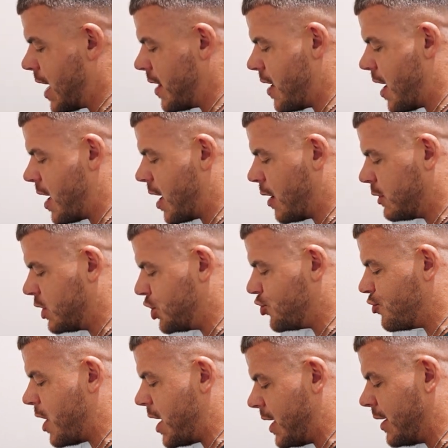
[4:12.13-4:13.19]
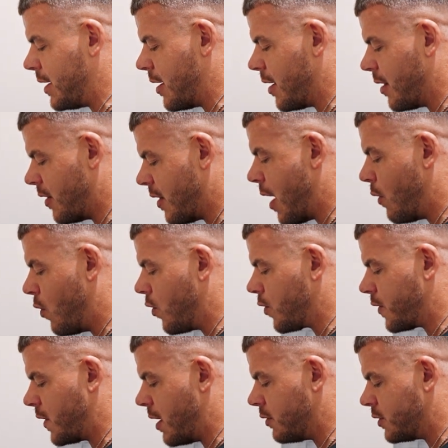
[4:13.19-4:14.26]
and then I will drain that
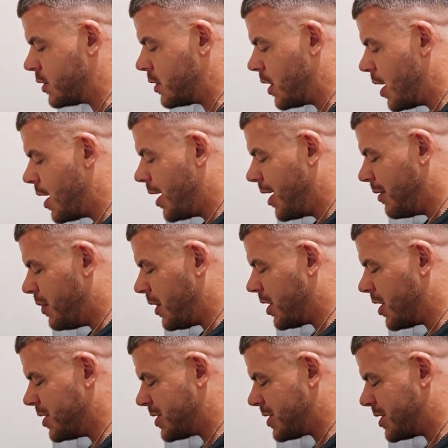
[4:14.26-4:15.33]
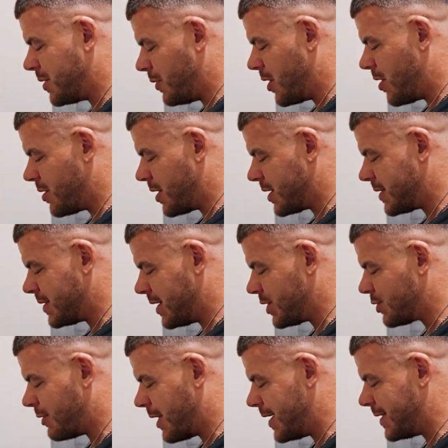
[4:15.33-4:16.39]
water out. Because to be honest,
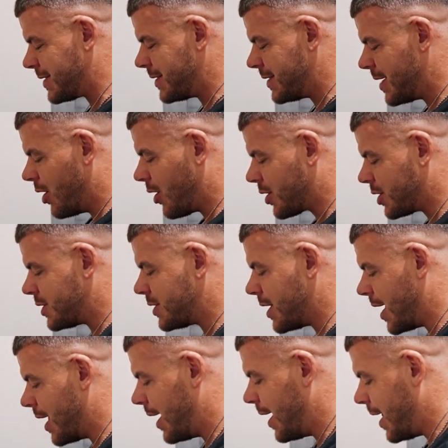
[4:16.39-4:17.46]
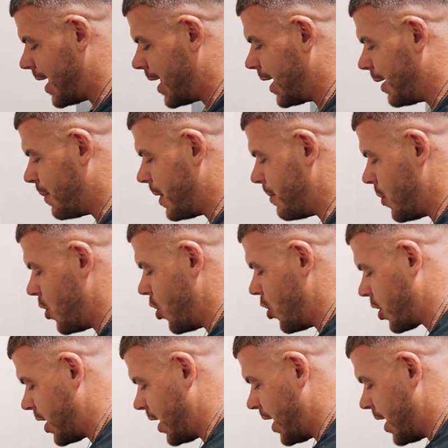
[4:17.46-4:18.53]
this rice looks a little bit
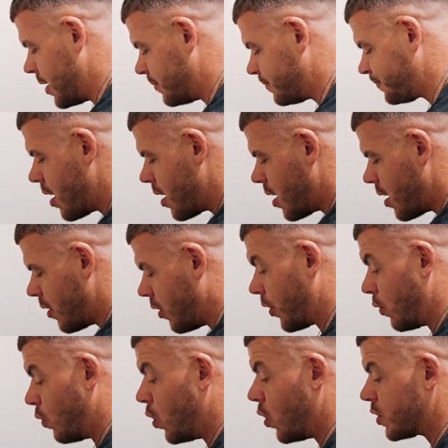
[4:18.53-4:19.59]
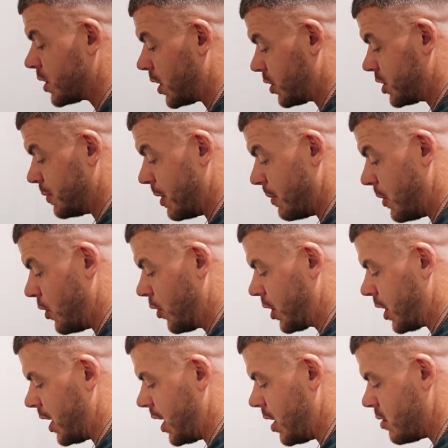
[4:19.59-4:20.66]
murky, or the water looks a bit
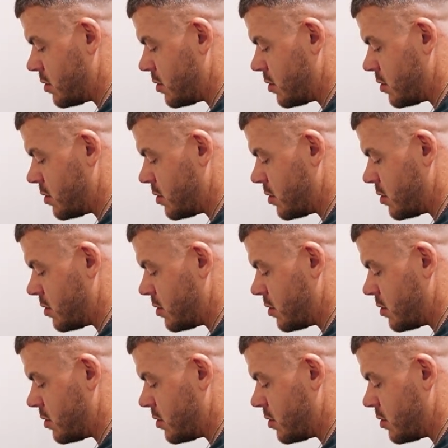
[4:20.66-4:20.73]
murky